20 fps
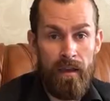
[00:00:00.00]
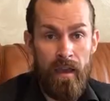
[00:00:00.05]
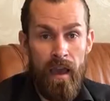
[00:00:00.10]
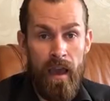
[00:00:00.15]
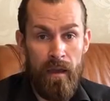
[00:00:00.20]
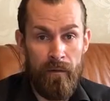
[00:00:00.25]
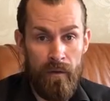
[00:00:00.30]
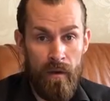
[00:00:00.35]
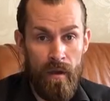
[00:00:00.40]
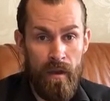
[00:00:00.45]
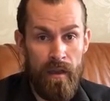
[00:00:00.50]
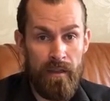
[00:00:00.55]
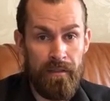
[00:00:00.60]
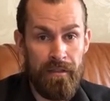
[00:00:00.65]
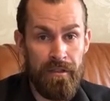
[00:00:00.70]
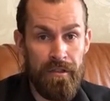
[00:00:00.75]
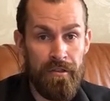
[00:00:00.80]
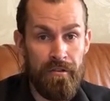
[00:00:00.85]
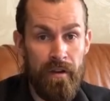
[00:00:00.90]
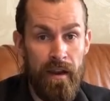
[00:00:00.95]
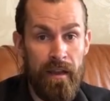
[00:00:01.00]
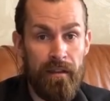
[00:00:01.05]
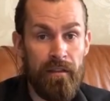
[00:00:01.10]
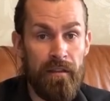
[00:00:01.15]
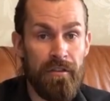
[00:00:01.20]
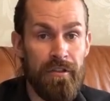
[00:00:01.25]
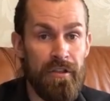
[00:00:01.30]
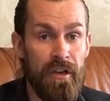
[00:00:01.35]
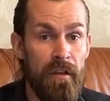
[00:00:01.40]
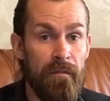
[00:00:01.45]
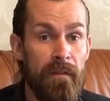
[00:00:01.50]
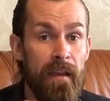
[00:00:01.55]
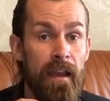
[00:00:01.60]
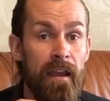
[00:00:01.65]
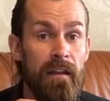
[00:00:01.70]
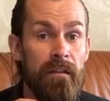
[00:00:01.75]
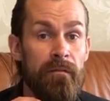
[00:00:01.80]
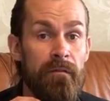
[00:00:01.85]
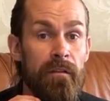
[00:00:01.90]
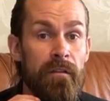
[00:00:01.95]
Have your head straight and shave
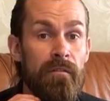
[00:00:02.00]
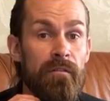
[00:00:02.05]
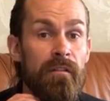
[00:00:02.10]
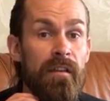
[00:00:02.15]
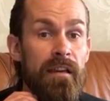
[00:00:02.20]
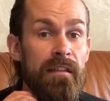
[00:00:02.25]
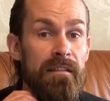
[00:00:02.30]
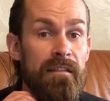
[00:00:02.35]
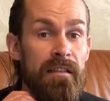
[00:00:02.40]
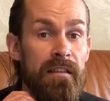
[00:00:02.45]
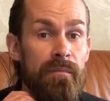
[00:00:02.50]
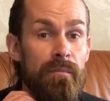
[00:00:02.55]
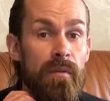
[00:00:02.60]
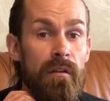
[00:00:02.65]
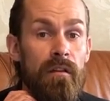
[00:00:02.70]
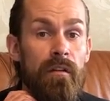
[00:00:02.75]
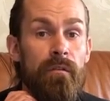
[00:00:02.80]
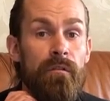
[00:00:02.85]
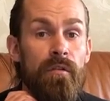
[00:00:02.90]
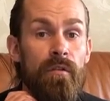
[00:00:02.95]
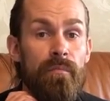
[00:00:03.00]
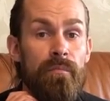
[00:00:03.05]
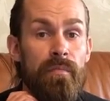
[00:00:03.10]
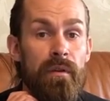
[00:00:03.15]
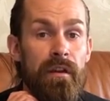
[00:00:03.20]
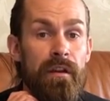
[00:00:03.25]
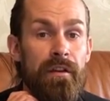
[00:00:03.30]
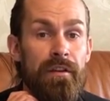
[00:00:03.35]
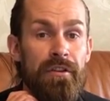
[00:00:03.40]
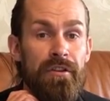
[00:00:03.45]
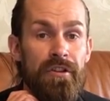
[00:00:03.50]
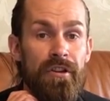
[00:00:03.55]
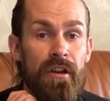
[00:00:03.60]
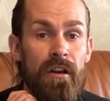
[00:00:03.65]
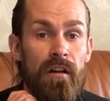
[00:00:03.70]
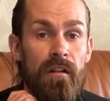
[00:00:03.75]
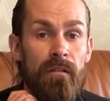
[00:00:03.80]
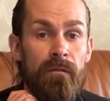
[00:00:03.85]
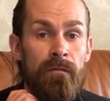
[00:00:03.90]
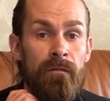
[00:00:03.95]
anything you can see below your beard
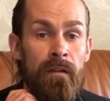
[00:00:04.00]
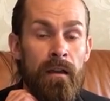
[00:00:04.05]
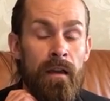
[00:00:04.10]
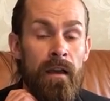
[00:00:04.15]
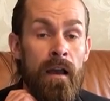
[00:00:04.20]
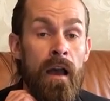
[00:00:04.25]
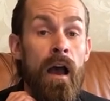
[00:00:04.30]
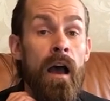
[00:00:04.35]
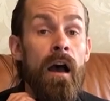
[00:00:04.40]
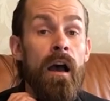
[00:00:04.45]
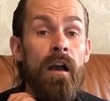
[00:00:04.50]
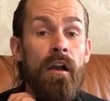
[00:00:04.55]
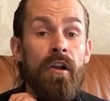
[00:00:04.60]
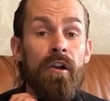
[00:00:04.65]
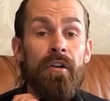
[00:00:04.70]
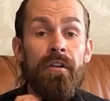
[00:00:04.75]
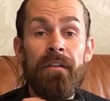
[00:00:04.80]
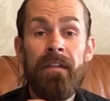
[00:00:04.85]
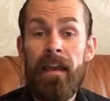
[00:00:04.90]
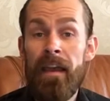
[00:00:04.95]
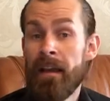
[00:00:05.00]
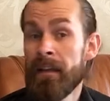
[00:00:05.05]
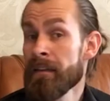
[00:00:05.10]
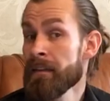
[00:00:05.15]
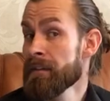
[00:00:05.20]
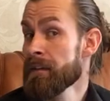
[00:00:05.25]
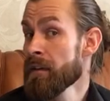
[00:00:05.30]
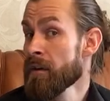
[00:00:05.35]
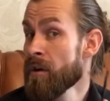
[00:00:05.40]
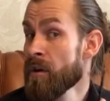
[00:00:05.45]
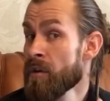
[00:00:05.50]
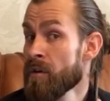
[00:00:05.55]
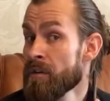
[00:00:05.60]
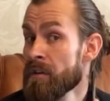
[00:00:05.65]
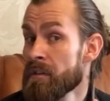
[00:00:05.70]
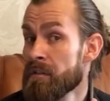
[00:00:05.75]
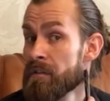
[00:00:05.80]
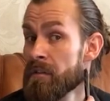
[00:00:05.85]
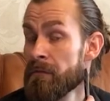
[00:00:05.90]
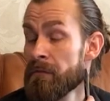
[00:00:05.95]
shelf. Connect the
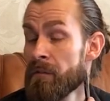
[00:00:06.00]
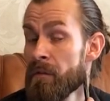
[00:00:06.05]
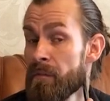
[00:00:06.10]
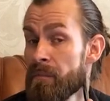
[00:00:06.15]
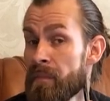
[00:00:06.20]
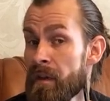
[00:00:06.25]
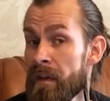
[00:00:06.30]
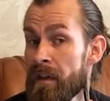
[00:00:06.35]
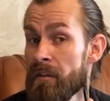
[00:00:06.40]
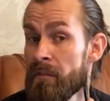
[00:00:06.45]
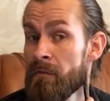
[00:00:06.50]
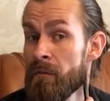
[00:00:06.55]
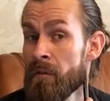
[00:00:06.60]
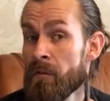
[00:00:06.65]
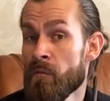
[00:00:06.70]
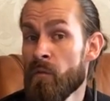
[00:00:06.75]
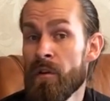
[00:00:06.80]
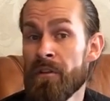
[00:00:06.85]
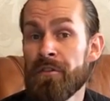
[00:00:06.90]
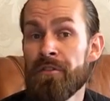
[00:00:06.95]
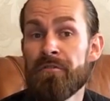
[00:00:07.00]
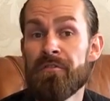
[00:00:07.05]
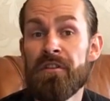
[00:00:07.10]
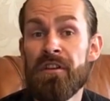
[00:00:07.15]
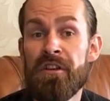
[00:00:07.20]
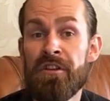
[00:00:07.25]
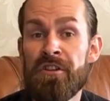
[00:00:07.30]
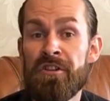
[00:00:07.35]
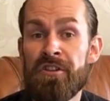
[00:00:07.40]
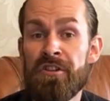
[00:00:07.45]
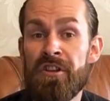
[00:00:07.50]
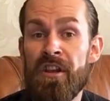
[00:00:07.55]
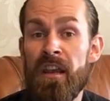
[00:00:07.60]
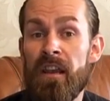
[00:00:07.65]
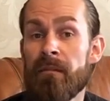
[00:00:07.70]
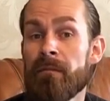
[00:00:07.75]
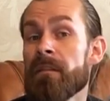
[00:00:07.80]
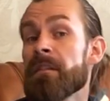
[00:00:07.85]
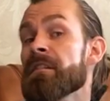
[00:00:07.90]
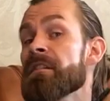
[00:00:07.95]
corners of your beard with what you just
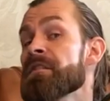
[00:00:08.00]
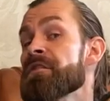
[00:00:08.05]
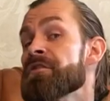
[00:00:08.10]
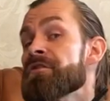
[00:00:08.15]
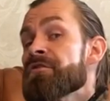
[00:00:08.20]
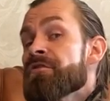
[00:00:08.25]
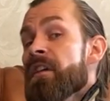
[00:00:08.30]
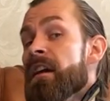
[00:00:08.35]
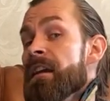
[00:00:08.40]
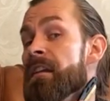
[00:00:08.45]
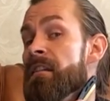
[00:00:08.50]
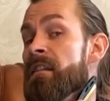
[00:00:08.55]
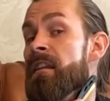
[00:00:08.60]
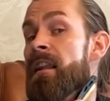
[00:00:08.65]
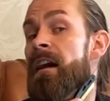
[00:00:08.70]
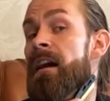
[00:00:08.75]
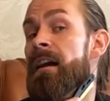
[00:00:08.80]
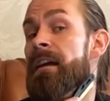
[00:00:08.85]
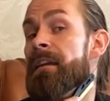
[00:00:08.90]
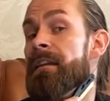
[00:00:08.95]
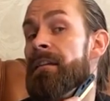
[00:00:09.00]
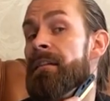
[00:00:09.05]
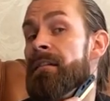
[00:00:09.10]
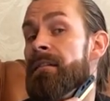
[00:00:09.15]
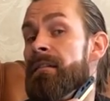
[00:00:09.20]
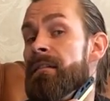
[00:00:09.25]
shaved in a straight line.